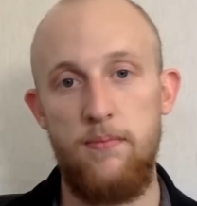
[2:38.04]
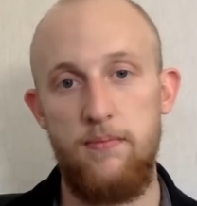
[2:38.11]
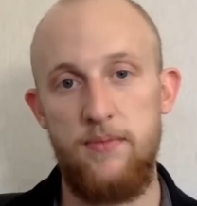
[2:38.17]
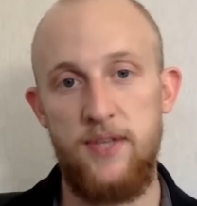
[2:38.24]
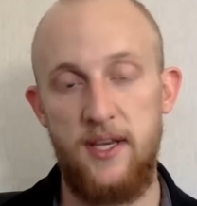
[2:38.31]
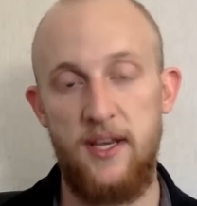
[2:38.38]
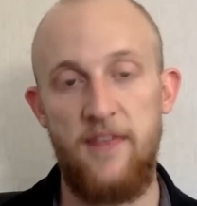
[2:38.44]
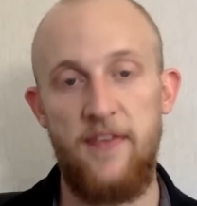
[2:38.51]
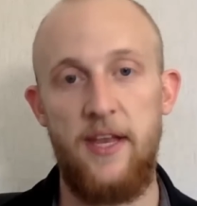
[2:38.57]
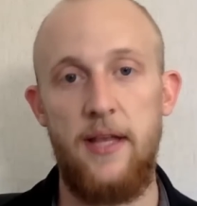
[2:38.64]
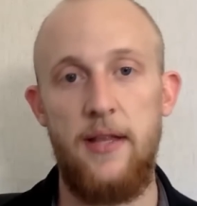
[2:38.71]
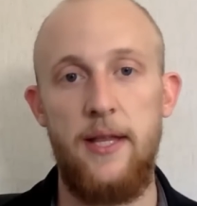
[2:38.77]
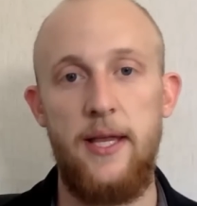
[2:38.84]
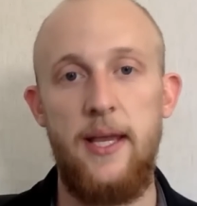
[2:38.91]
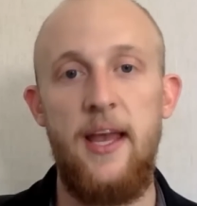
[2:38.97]

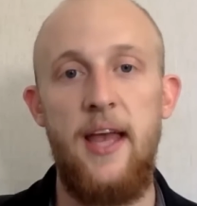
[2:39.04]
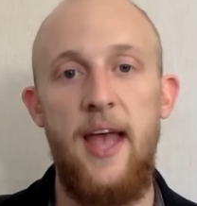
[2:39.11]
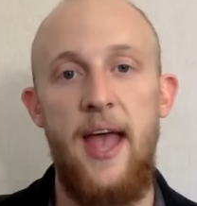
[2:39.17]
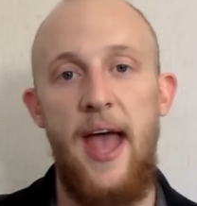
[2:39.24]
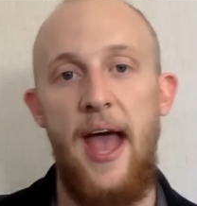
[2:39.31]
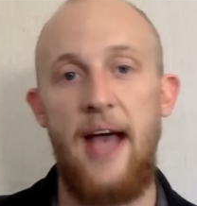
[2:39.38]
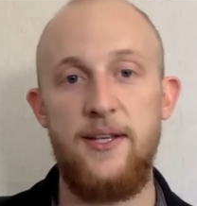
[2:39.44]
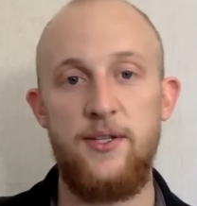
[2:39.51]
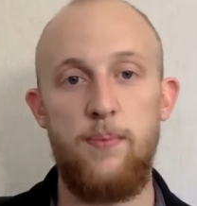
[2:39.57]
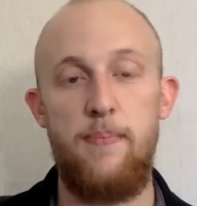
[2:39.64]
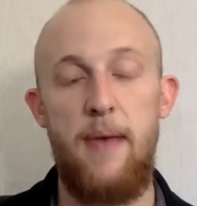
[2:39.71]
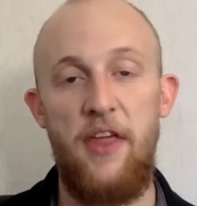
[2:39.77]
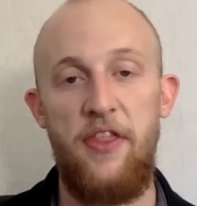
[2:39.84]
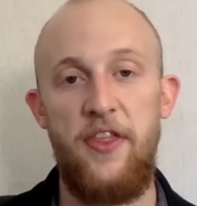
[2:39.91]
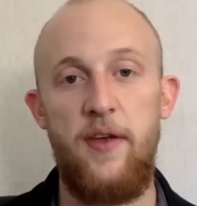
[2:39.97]
significantly, as a
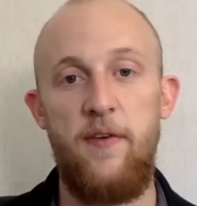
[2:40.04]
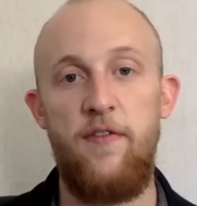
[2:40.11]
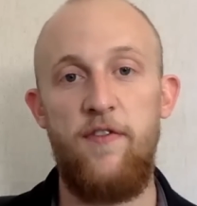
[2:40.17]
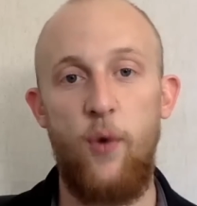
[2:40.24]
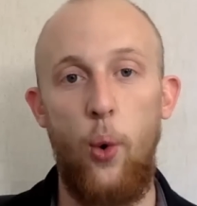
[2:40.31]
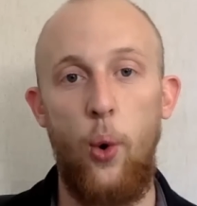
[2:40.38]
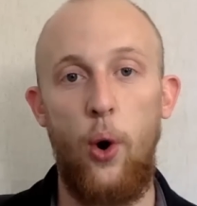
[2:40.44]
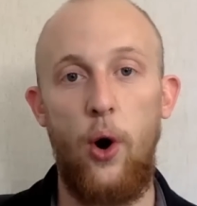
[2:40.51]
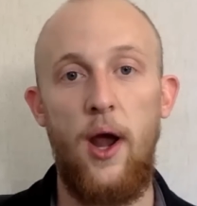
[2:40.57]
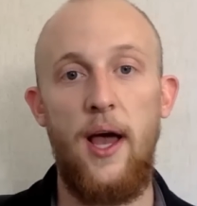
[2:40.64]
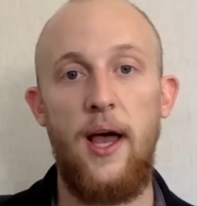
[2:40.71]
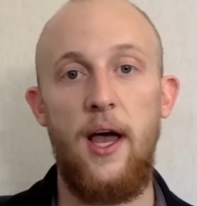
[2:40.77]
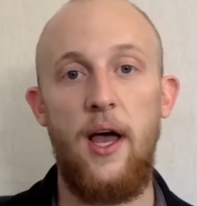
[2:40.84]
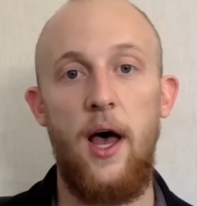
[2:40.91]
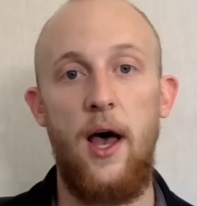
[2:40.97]
method for
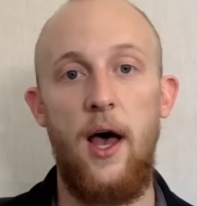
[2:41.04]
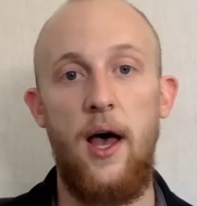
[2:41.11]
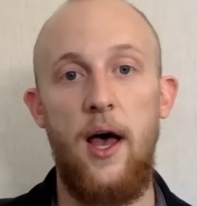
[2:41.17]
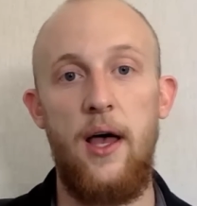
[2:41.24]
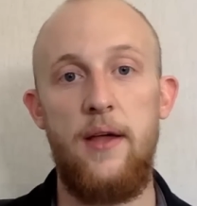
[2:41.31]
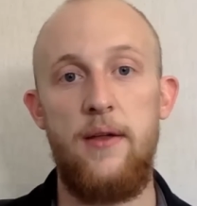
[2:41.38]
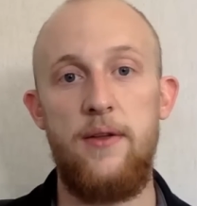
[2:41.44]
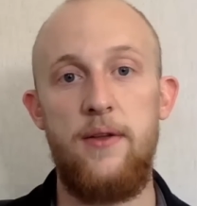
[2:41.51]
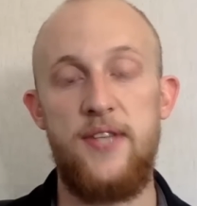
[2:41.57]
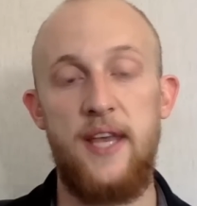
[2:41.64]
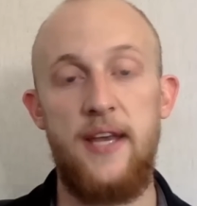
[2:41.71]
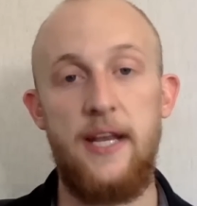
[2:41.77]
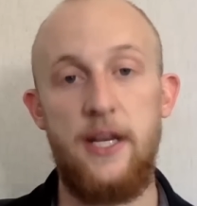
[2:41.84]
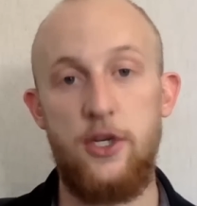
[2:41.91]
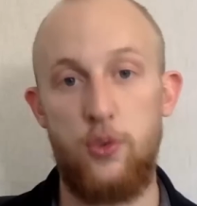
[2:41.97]

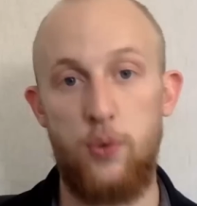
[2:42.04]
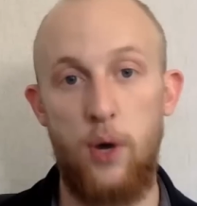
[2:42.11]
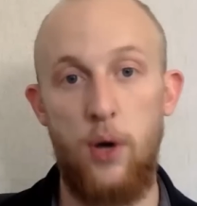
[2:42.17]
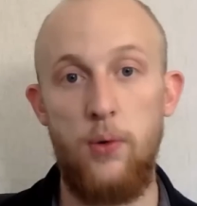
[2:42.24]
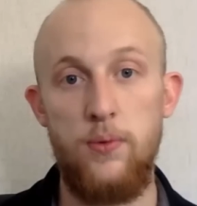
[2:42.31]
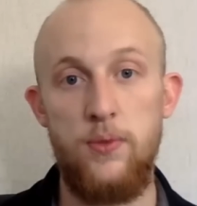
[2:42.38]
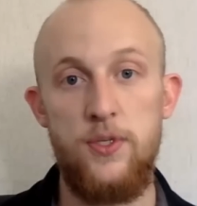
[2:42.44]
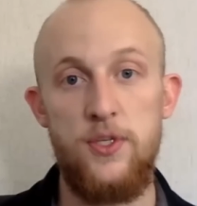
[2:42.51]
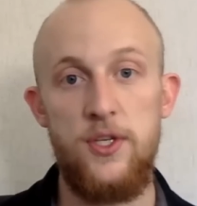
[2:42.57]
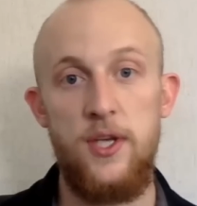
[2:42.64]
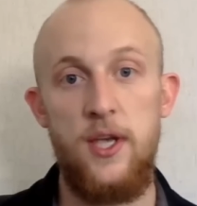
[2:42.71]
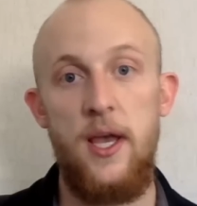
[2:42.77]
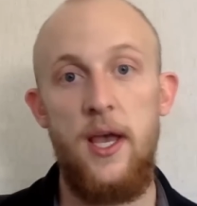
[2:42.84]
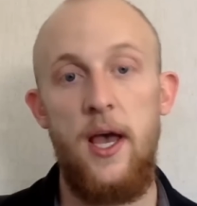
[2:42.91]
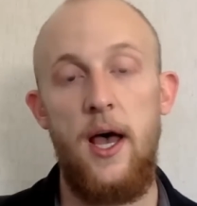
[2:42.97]
sending drones
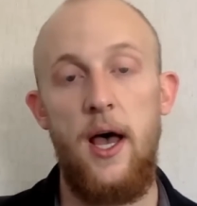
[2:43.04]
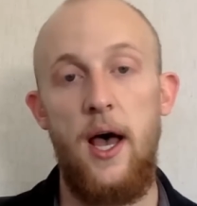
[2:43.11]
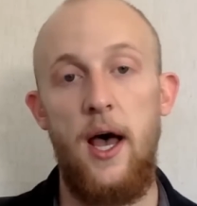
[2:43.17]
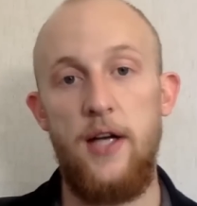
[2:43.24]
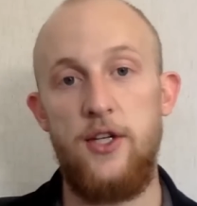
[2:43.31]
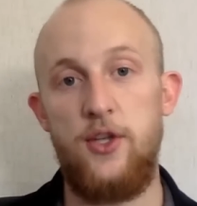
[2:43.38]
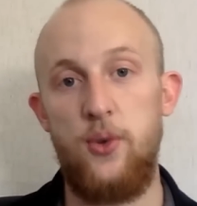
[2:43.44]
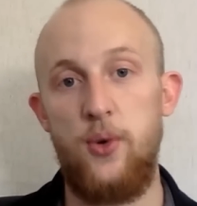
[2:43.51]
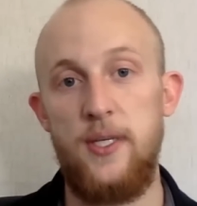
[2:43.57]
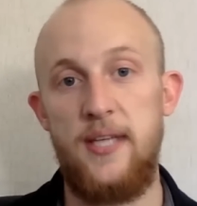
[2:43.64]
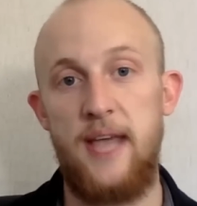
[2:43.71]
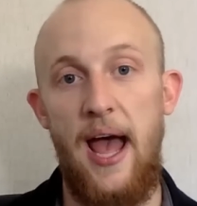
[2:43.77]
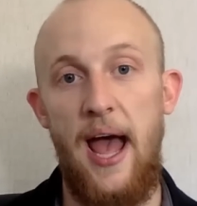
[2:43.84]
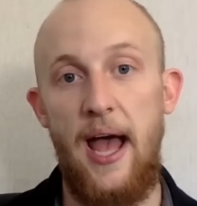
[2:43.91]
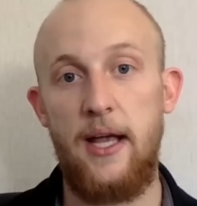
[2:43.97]
to
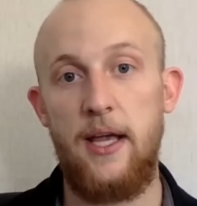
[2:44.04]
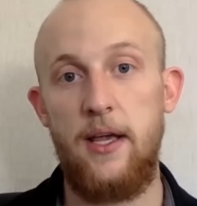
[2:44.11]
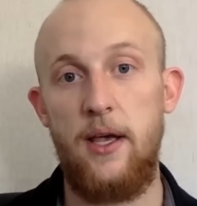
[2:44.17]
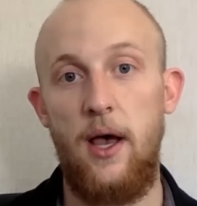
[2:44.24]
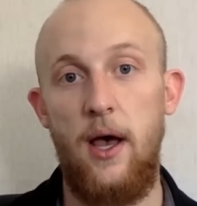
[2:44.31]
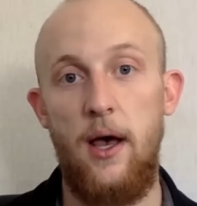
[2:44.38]
attack